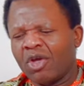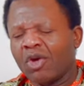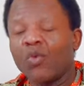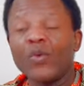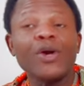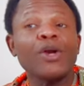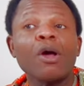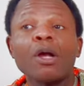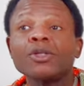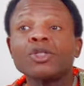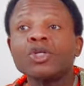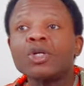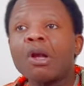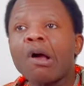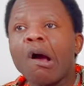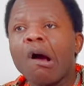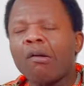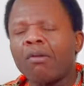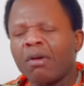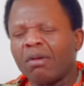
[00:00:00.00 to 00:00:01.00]
We don't
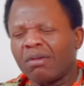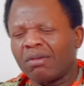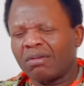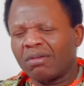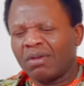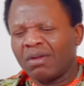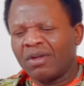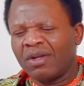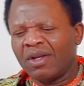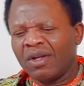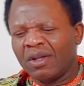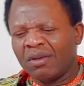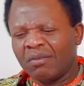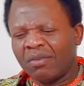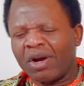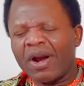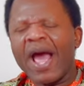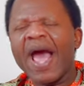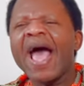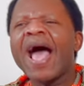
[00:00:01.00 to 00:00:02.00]
know.
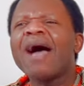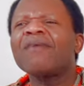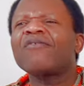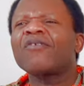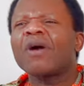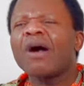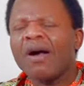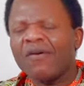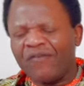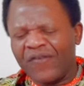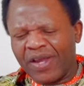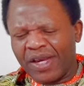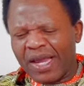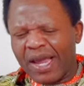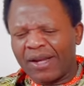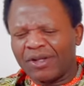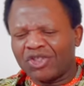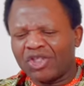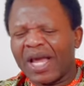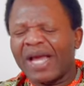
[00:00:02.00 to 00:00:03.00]
But I have
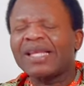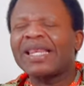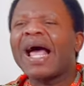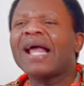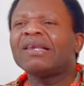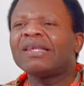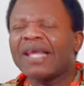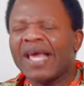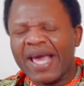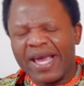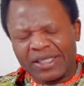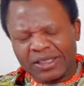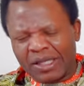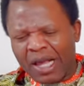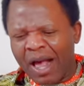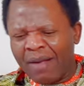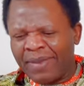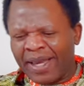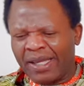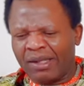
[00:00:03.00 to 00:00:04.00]
confidence that that day is
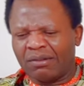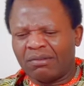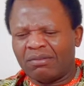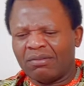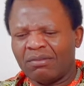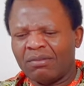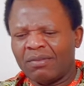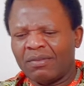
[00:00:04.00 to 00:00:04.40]
coming.